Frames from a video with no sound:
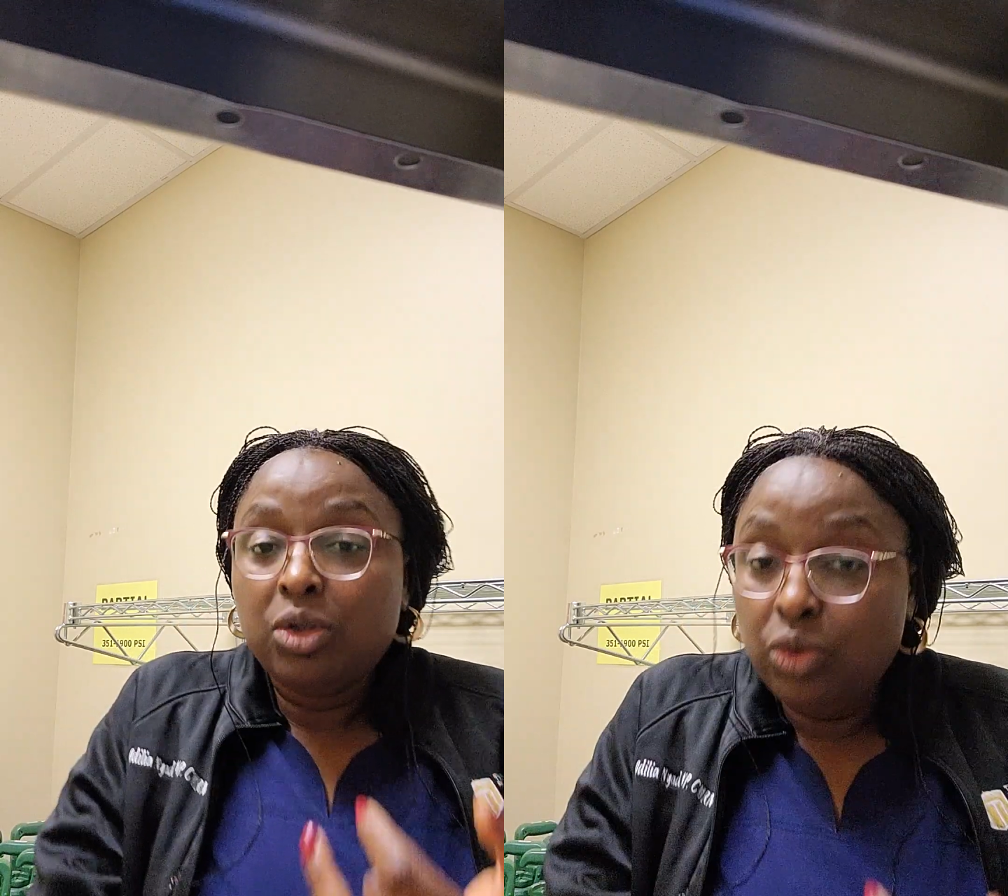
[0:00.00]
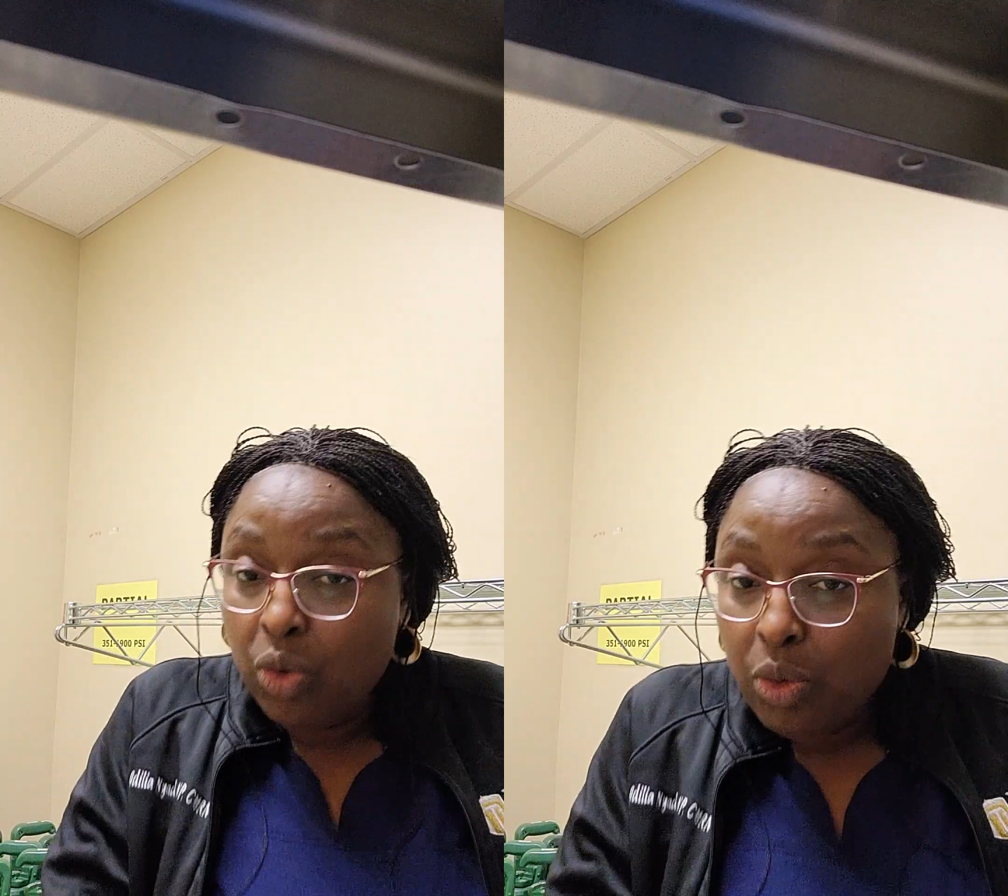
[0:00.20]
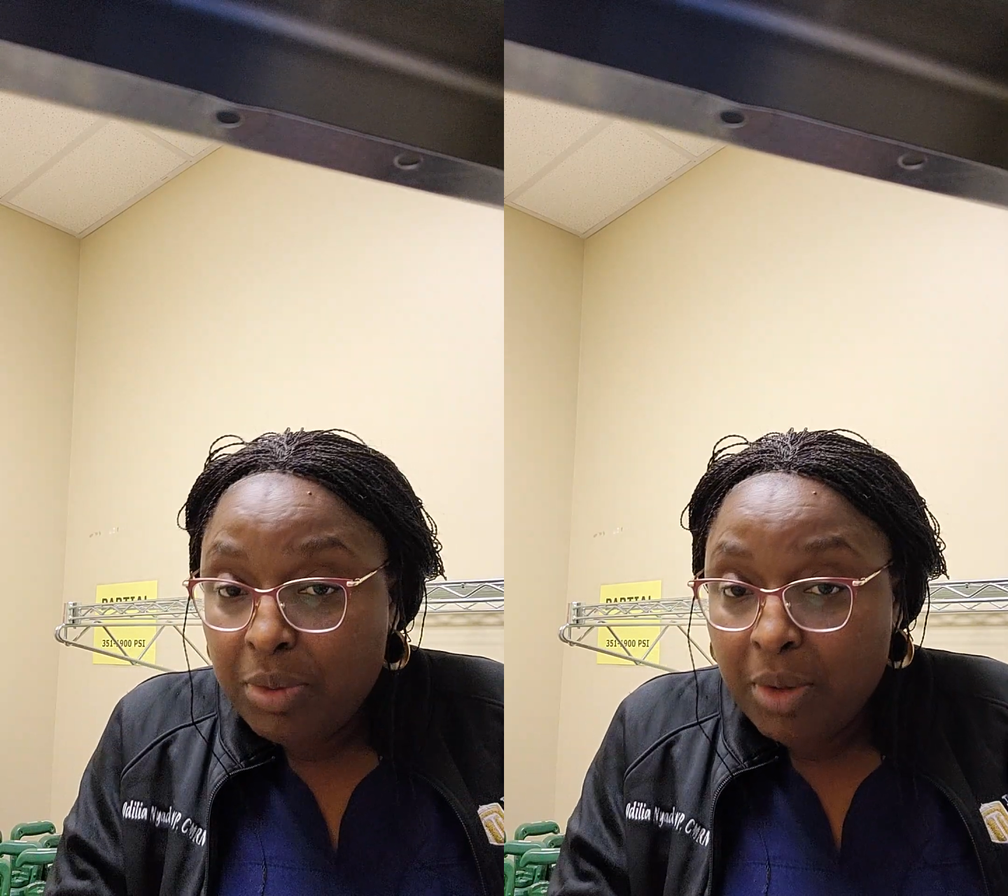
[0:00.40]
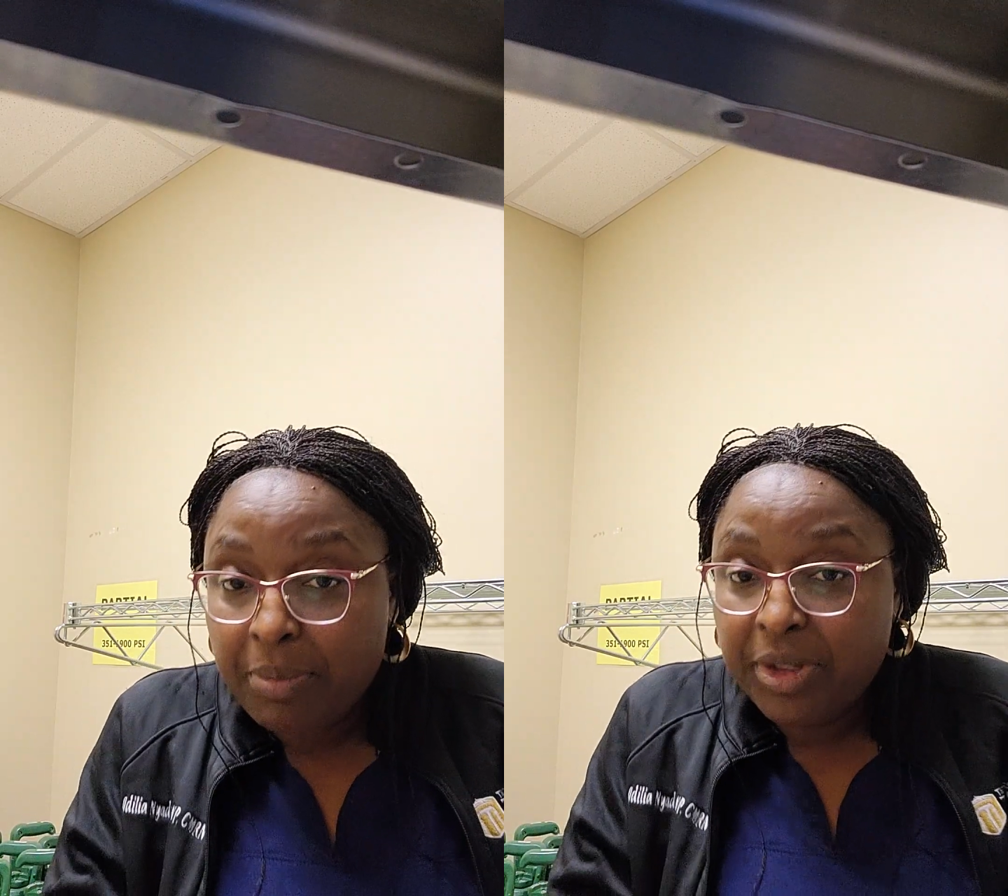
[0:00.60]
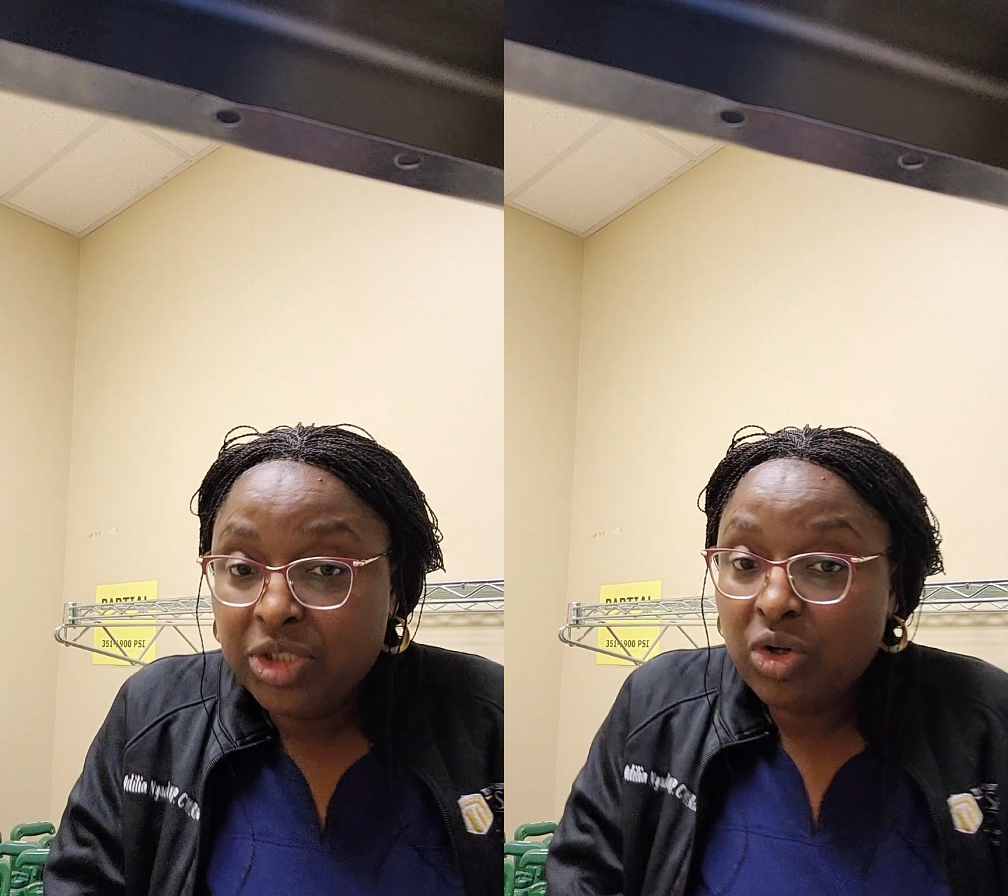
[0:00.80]
Low blood
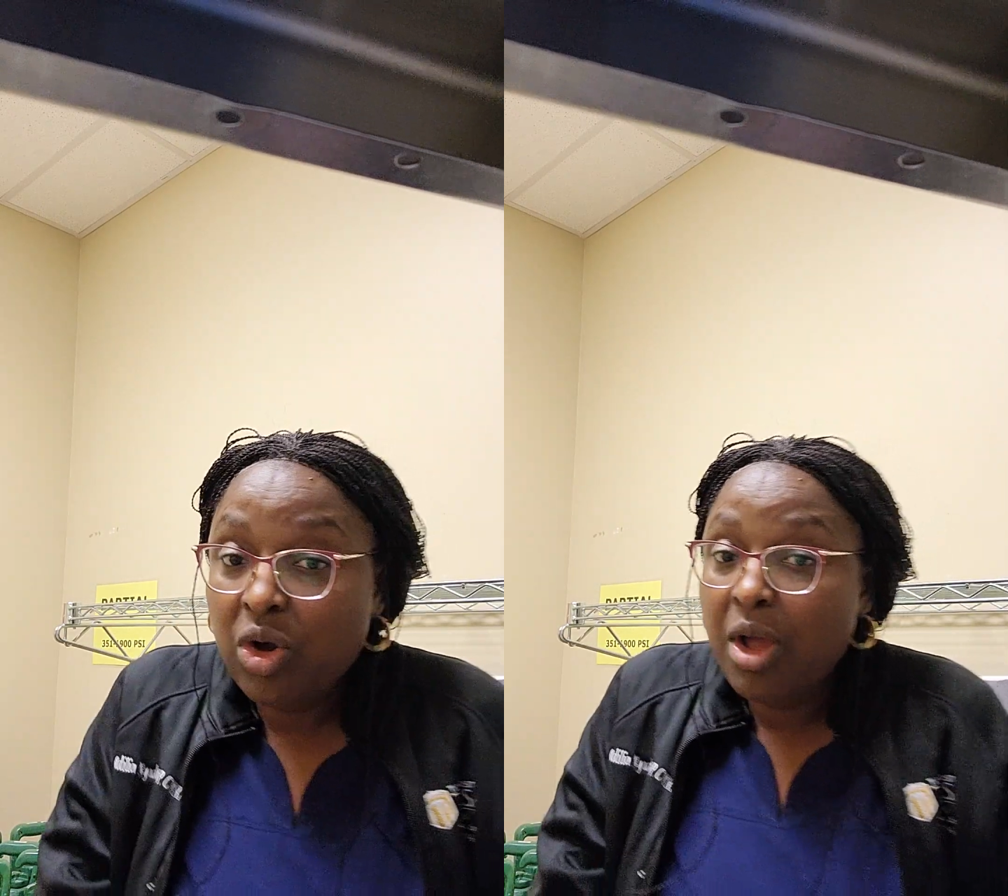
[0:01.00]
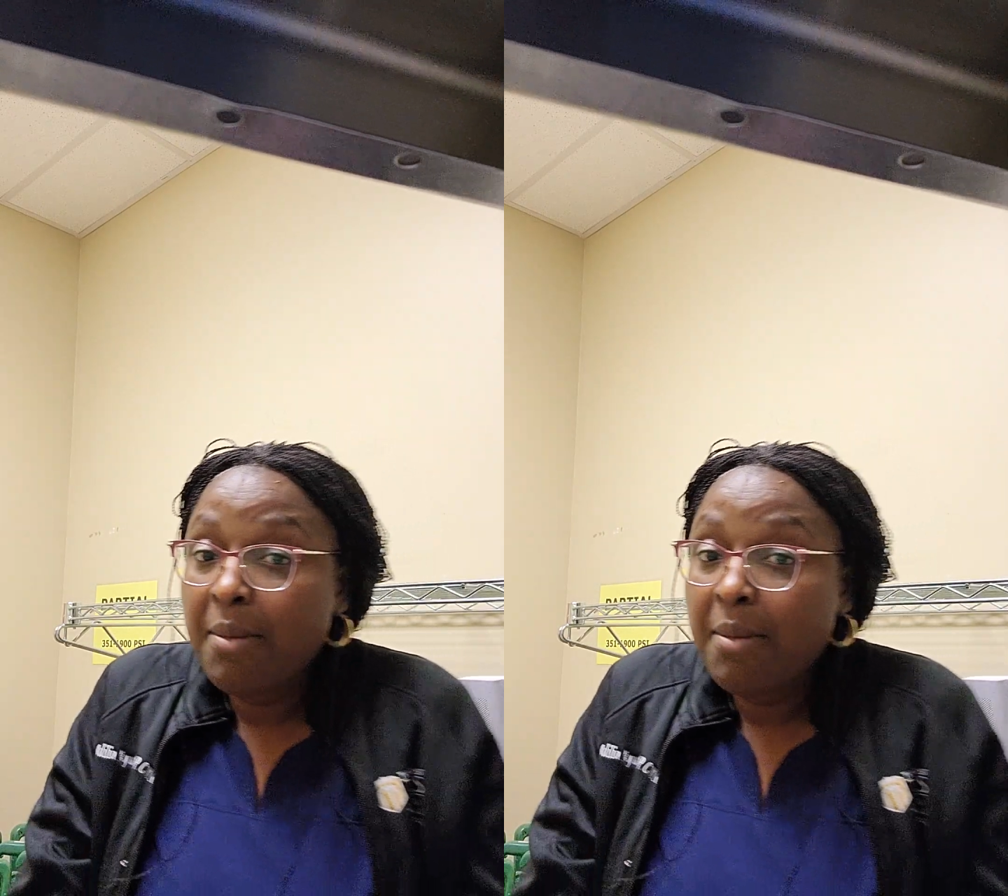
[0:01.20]
pressure